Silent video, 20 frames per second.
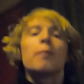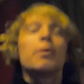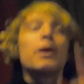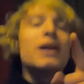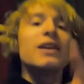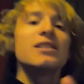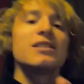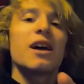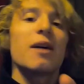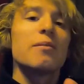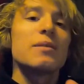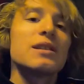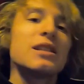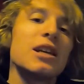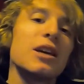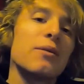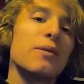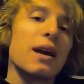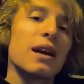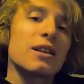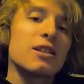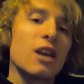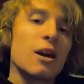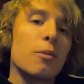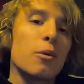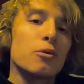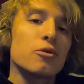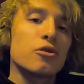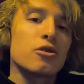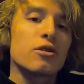Peace. I'ma see you next
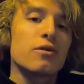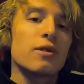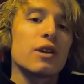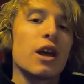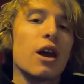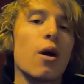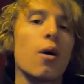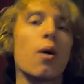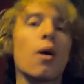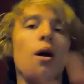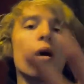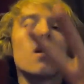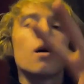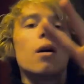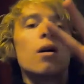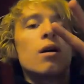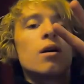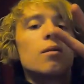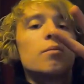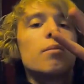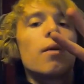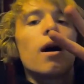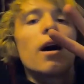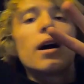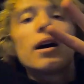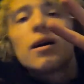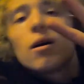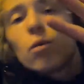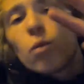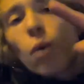time. Hope you enjoyed the video. Bye.